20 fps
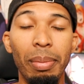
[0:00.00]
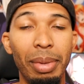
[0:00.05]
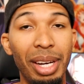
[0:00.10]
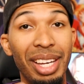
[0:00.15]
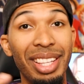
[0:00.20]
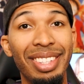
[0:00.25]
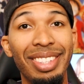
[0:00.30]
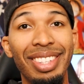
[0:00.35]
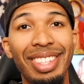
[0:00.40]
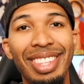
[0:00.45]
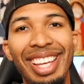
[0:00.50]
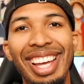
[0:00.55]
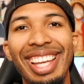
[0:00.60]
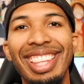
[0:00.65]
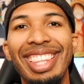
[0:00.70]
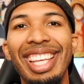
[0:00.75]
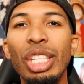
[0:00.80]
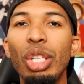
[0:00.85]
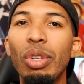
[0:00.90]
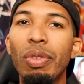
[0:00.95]
but other than
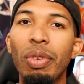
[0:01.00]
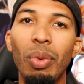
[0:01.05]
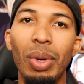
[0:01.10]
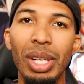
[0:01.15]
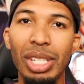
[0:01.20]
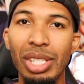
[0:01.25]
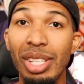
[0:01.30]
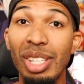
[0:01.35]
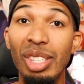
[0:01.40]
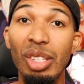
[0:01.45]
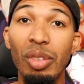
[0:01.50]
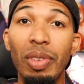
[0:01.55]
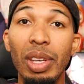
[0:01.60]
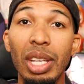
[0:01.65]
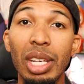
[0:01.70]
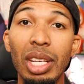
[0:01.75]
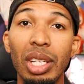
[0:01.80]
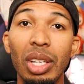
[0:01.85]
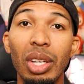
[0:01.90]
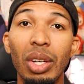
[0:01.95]
that thank you for watching this
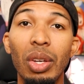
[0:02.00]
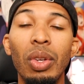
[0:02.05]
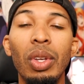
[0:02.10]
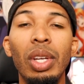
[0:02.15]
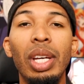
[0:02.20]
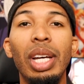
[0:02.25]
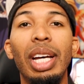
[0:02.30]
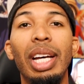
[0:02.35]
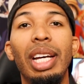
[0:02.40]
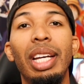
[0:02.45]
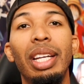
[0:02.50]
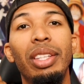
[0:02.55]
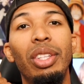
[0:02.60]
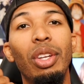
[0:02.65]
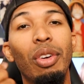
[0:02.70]
video uh,